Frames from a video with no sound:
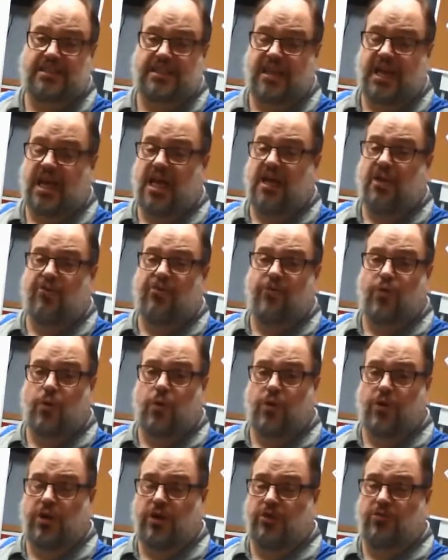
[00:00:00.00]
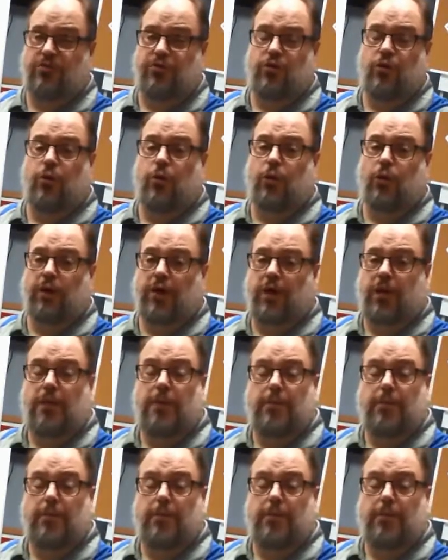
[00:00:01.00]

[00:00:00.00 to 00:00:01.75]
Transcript: California, Florida,